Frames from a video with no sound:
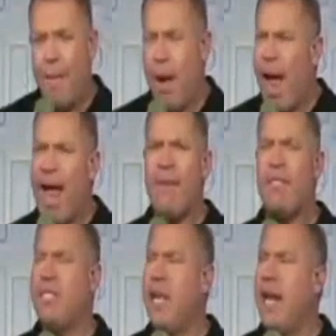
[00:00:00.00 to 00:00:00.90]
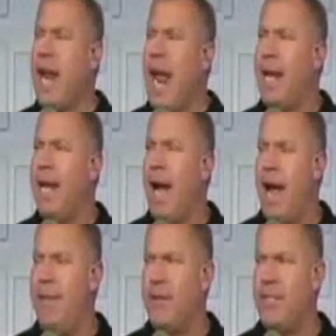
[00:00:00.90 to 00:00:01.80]
by the way, I haven't
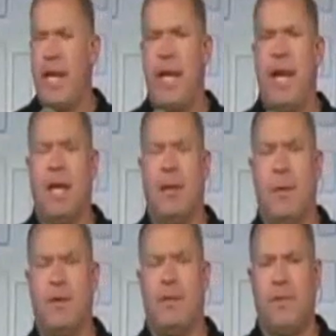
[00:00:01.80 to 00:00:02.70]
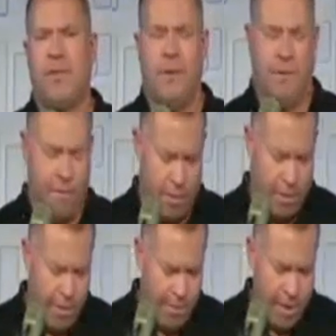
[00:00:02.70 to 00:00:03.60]
seen any commercials
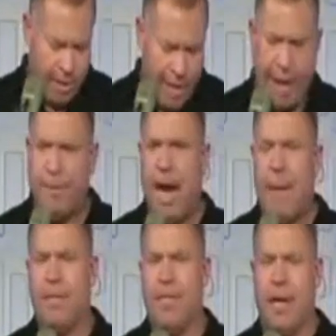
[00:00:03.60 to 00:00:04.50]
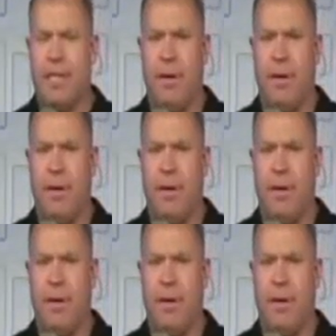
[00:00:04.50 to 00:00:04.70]
for lab diamonds yet.